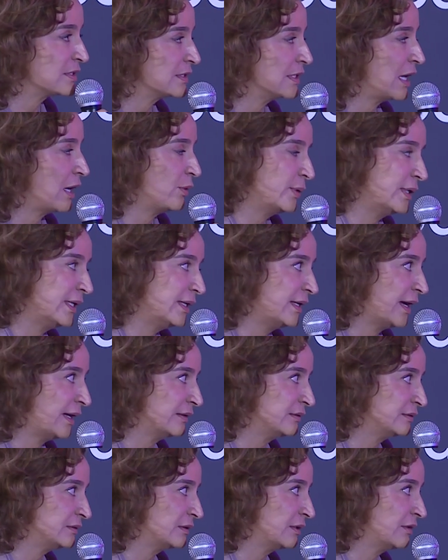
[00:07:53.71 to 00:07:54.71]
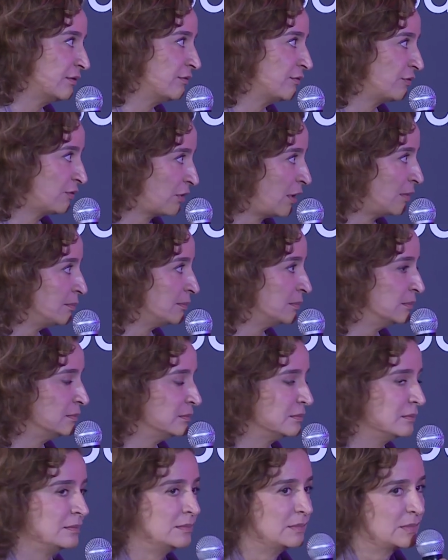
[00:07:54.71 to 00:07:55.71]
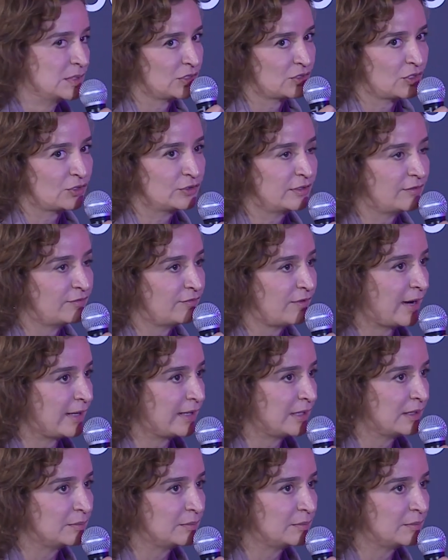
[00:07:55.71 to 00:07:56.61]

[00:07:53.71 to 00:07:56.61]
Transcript: that we get from certifying